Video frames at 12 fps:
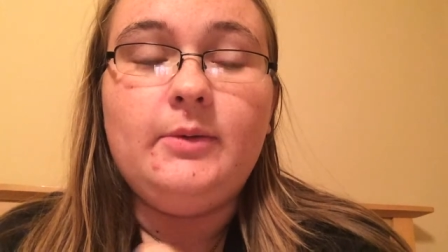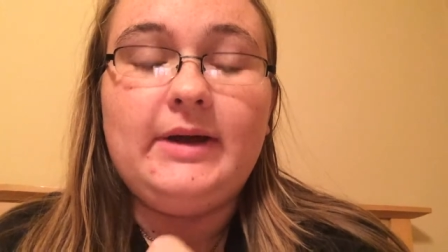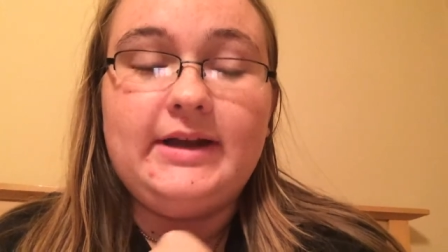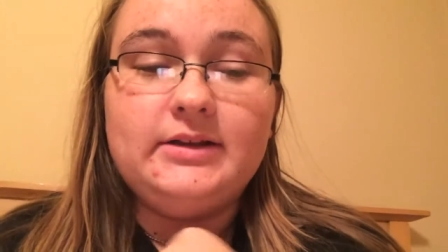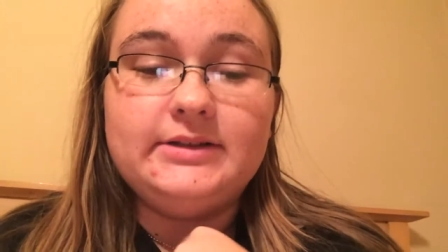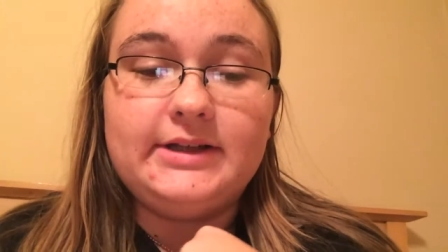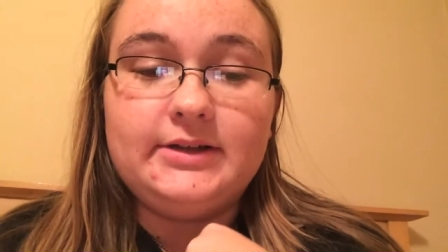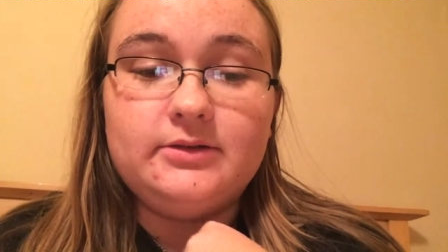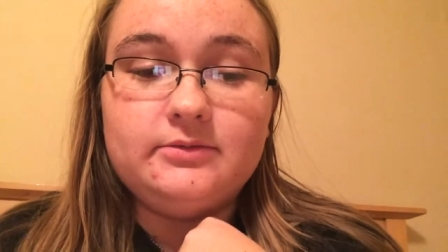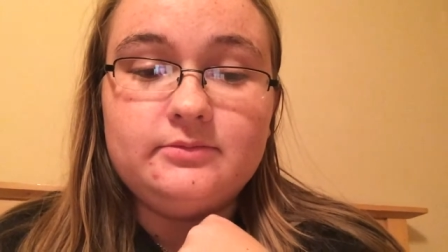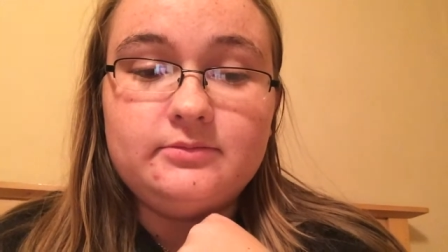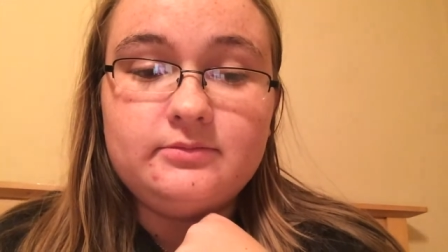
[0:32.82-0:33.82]
while now.
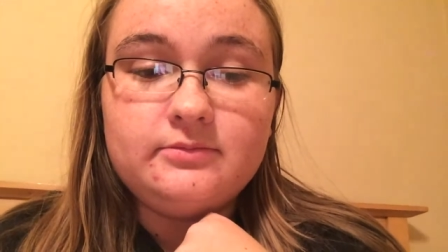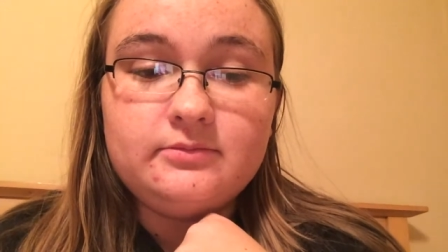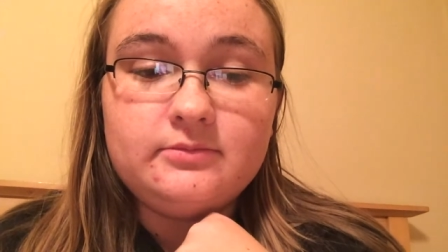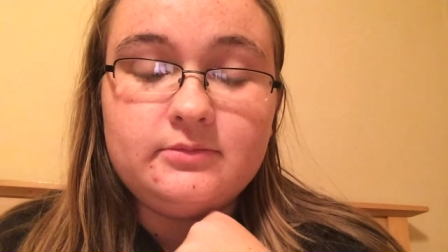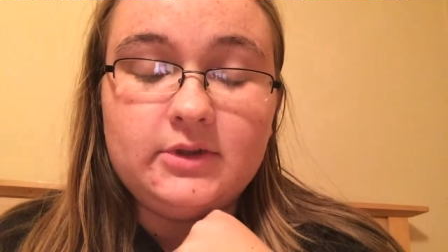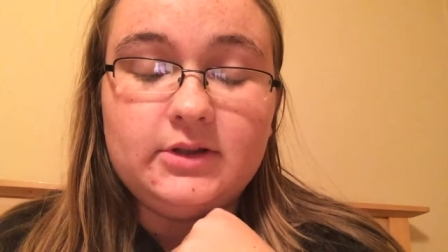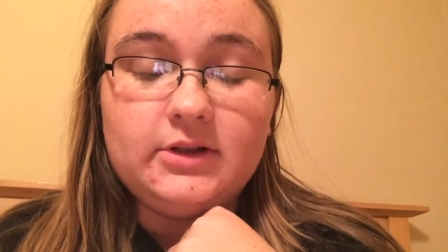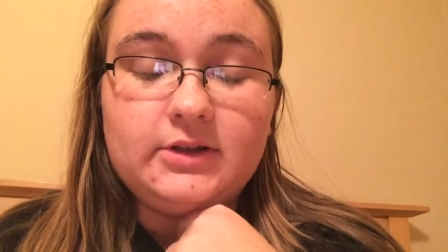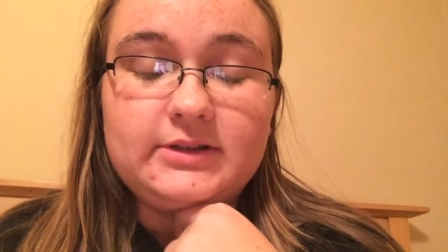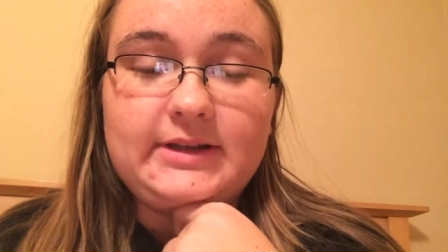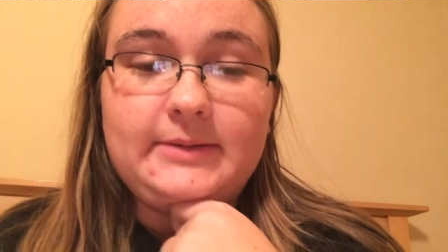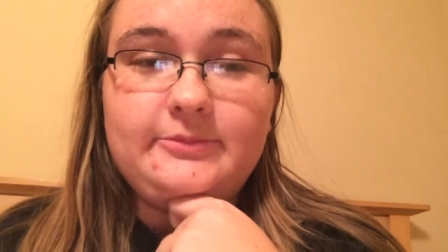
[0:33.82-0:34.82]
A
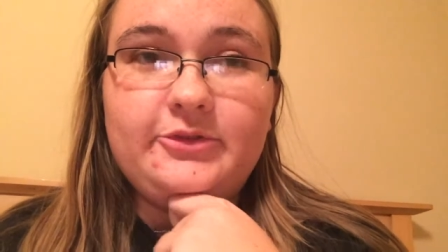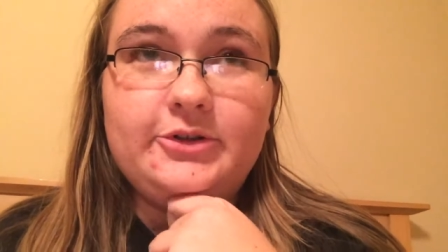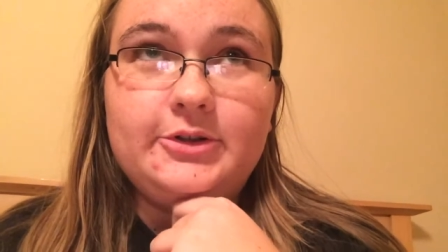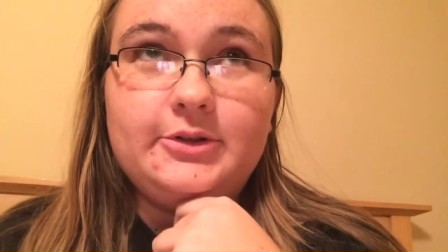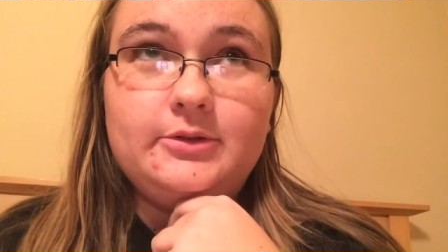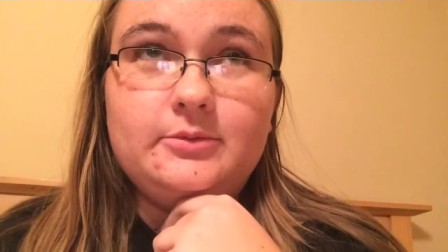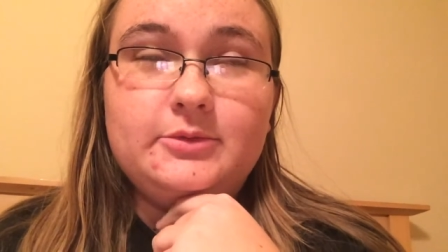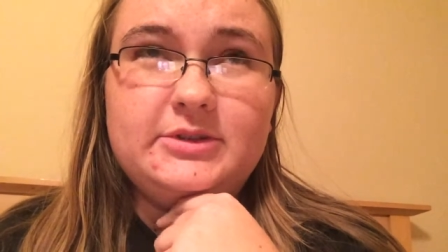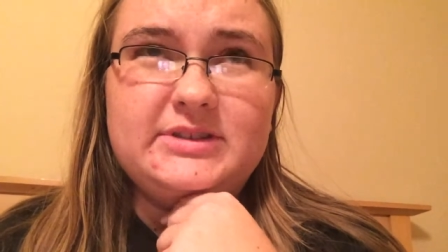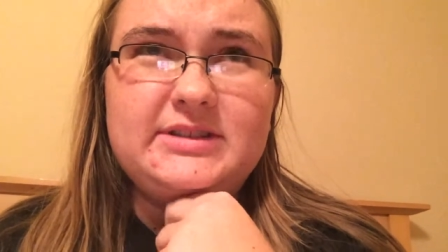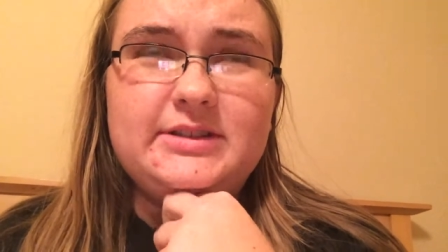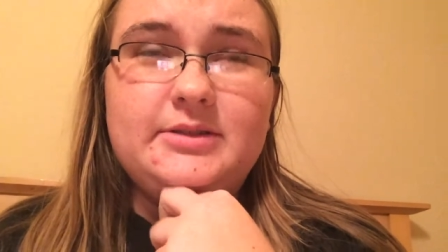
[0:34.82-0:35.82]
long time for her.
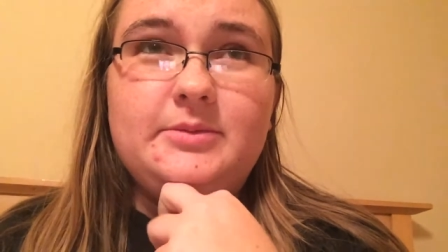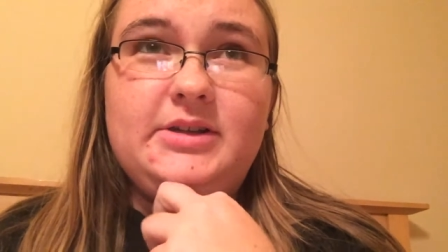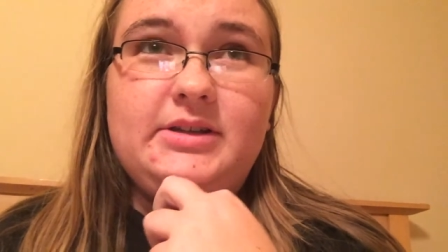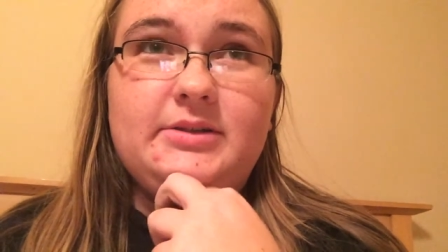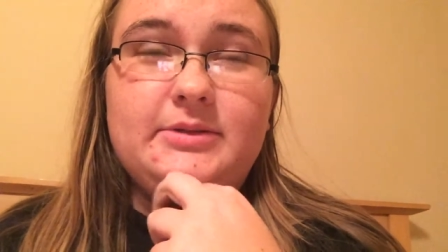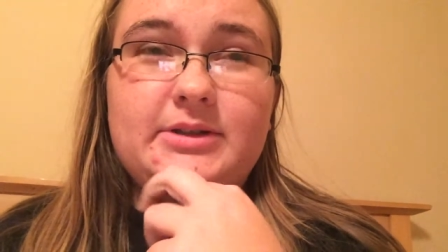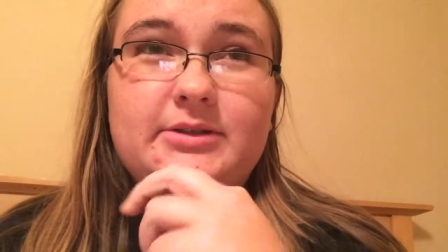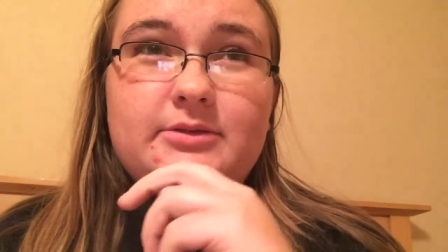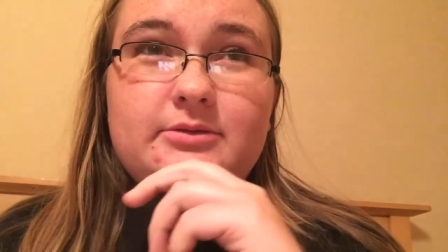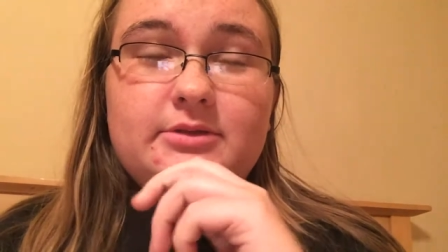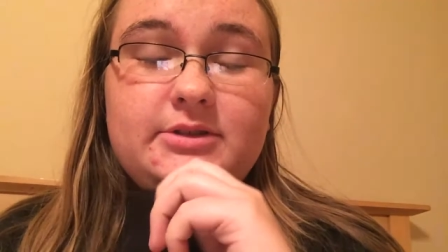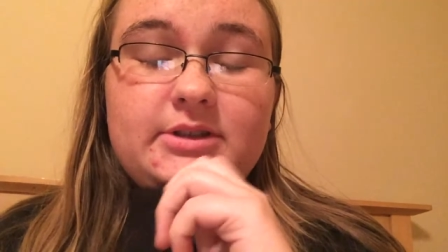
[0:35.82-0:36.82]
it's gonna be
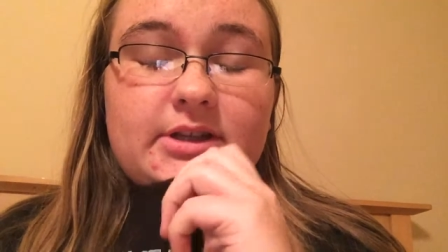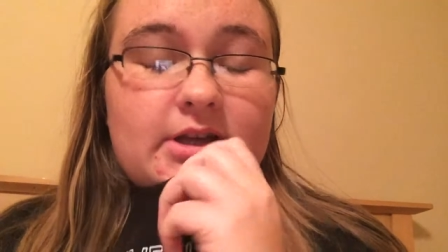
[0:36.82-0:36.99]
around